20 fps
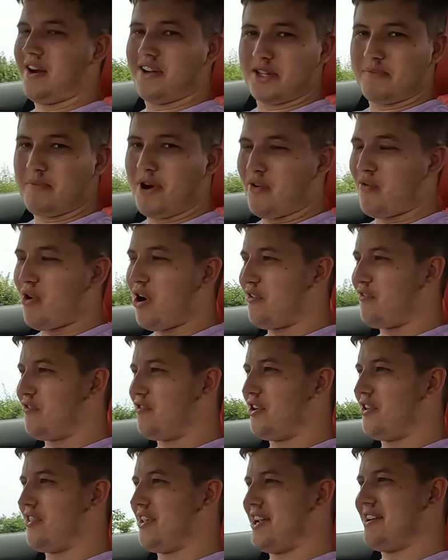Under my right
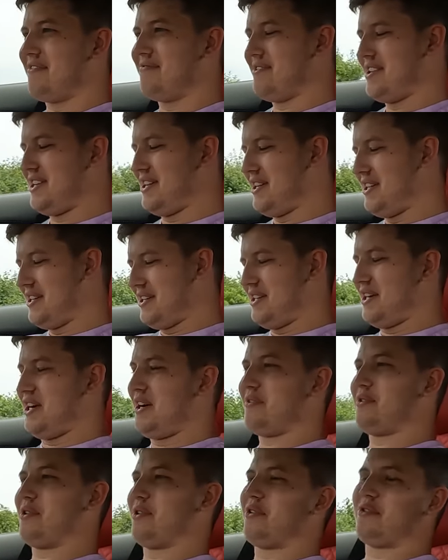foot then,
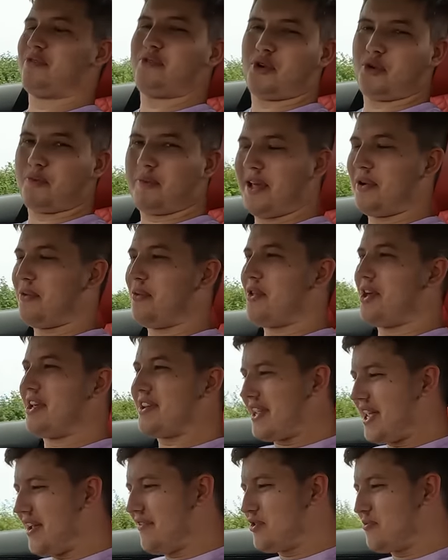I've got a throttle pedal
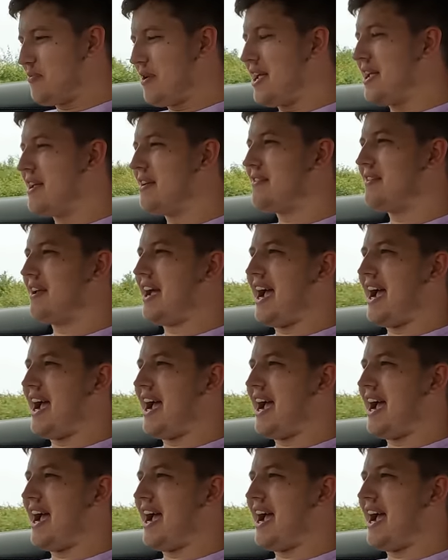that gives me